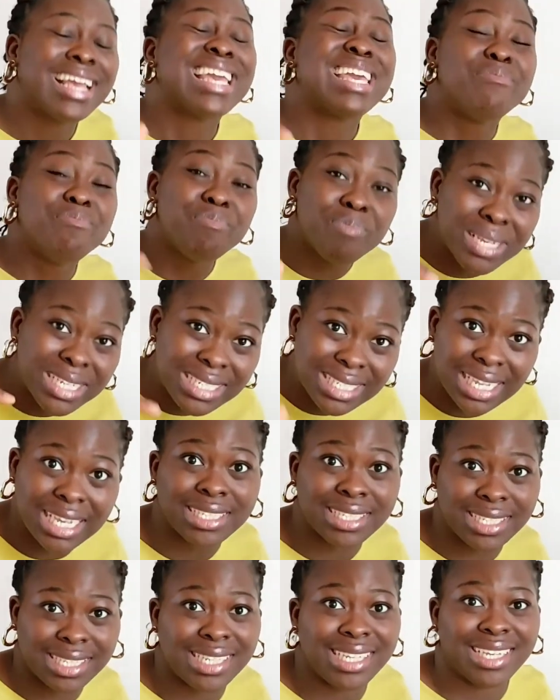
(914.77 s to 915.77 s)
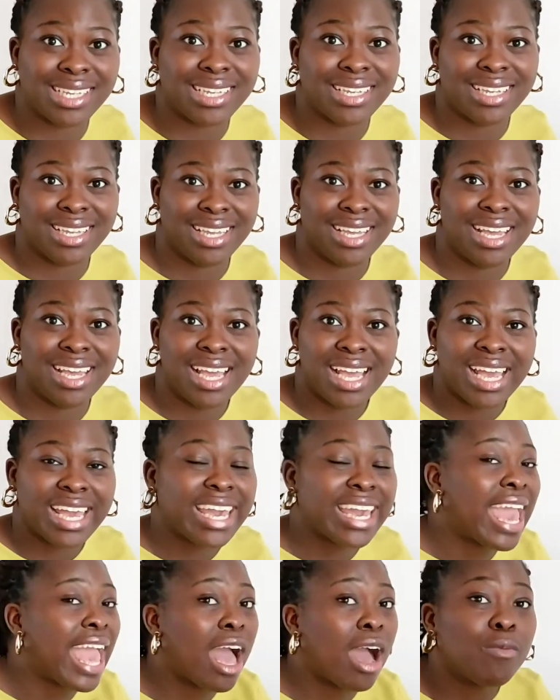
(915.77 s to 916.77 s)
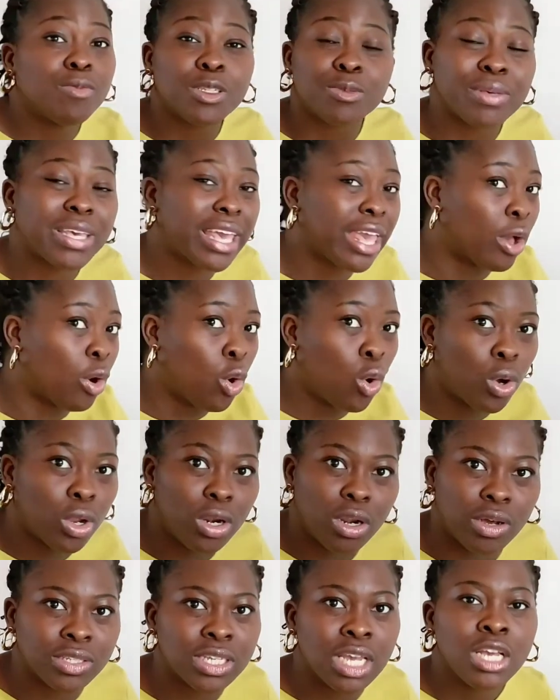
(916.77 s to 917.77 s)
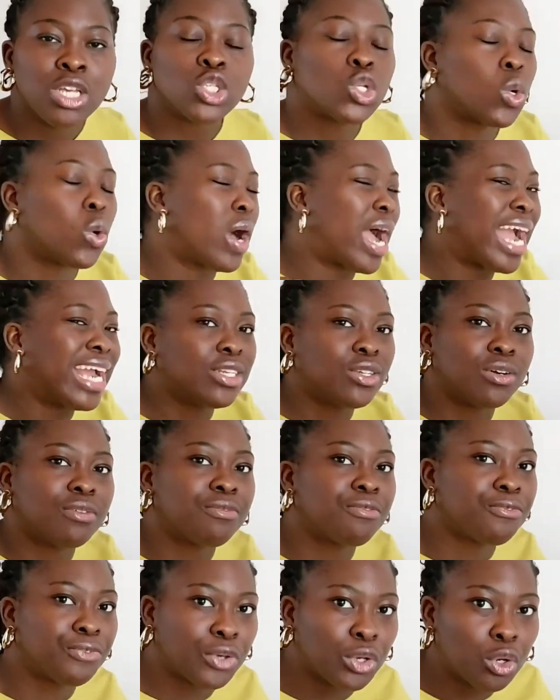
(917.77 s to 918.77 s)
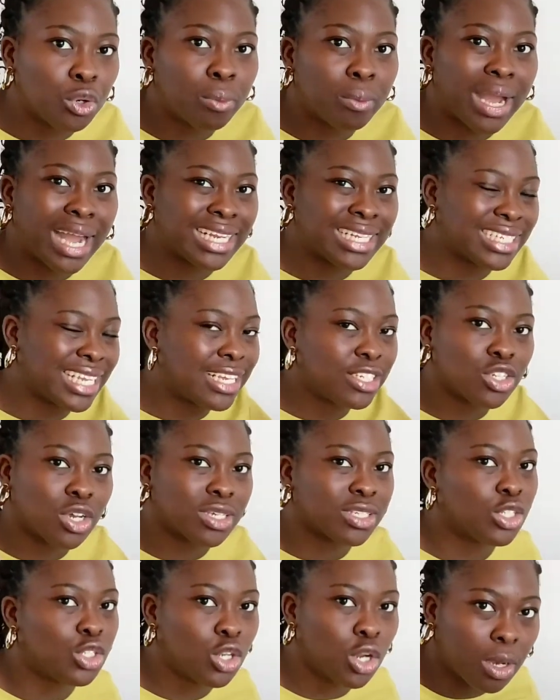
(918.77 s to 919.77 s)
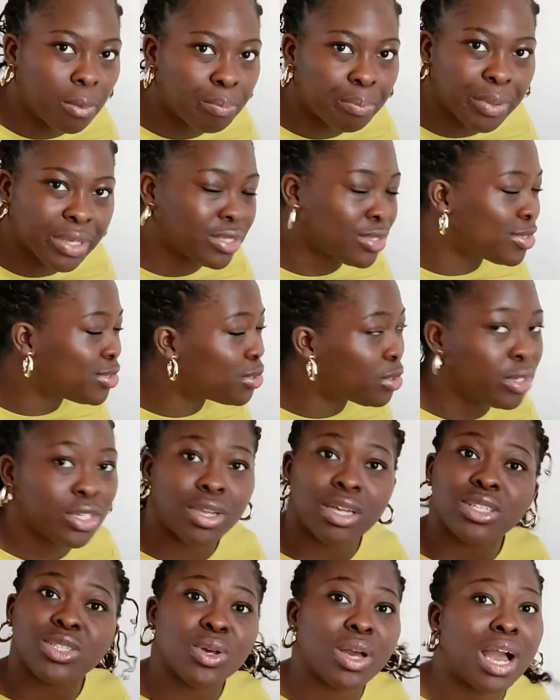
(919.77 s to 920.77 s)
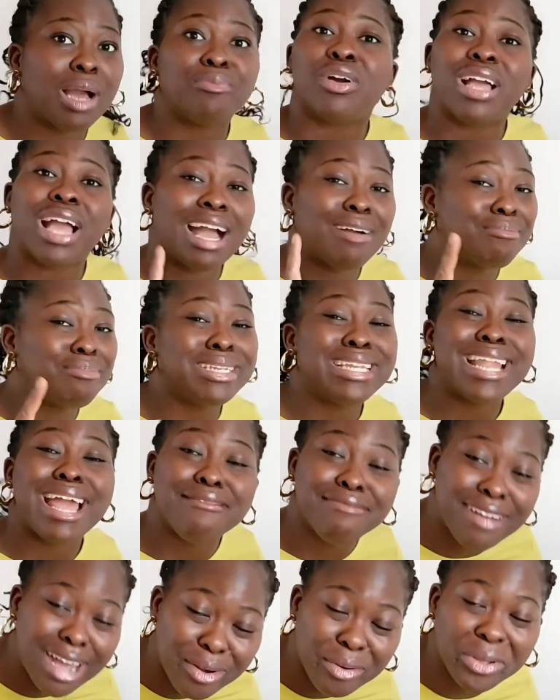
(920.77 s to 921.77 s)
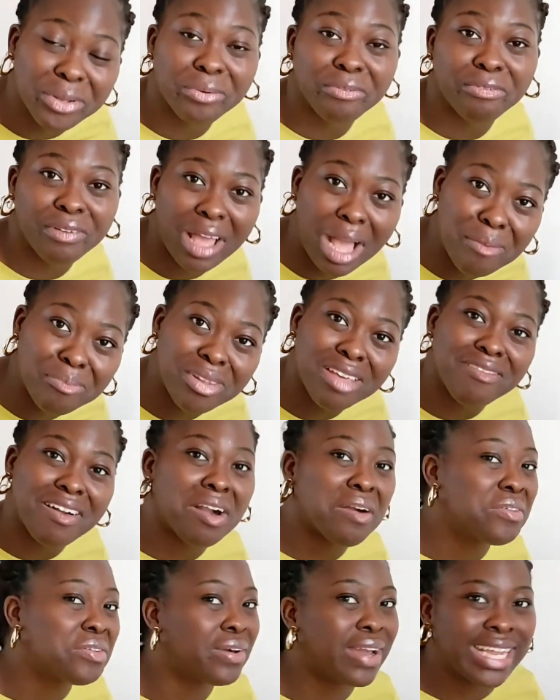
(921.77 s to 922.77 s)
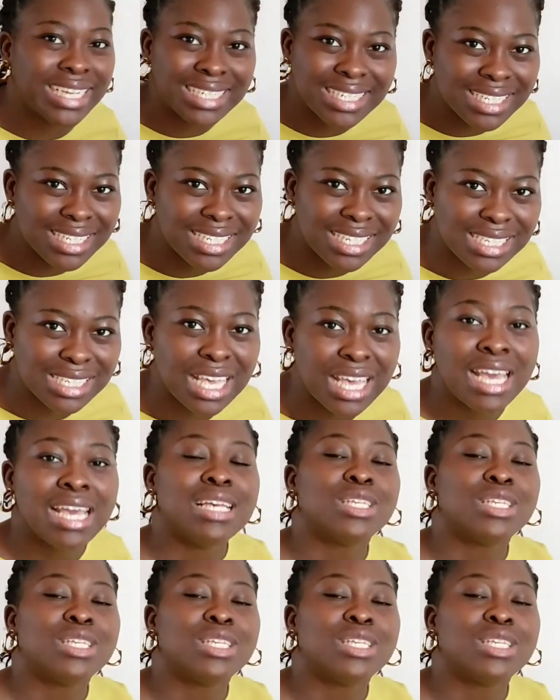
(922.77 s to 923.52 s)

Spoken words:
immediately. It helps me a whole lot. So I don't film and then just dump it. No, it doesn't. I'm never gonna edit it.